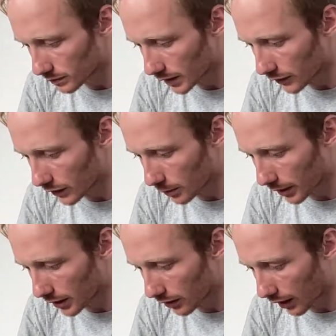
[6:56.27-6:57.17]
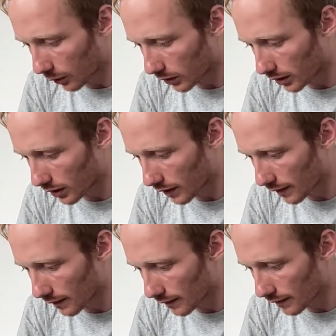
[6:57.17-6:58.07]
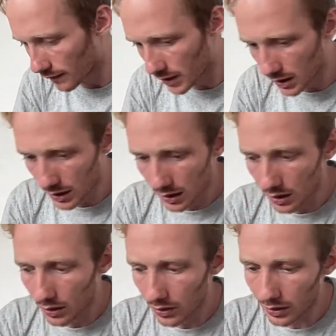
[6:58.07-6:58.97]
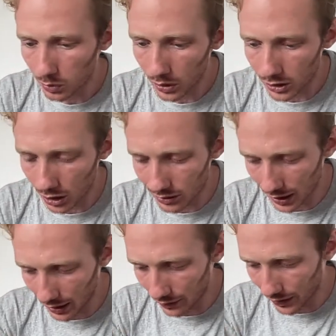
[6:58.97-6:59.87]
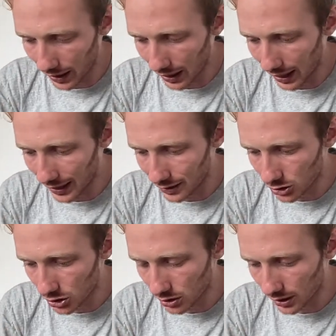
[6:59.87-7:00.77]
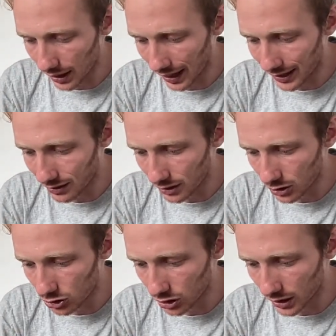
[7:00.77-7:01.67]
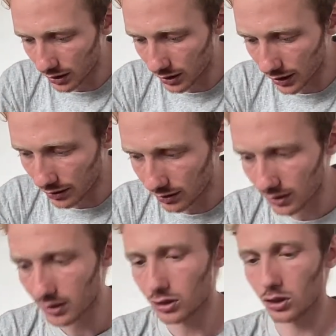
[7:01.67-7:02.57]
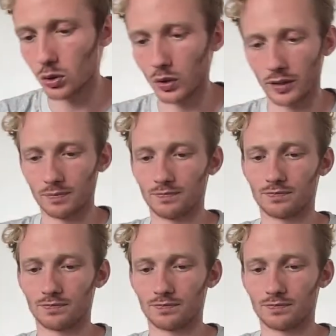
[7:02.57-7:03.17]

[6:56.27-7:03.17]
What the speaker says: even compared to that one. This one does kind of have that the lightest greenness to it.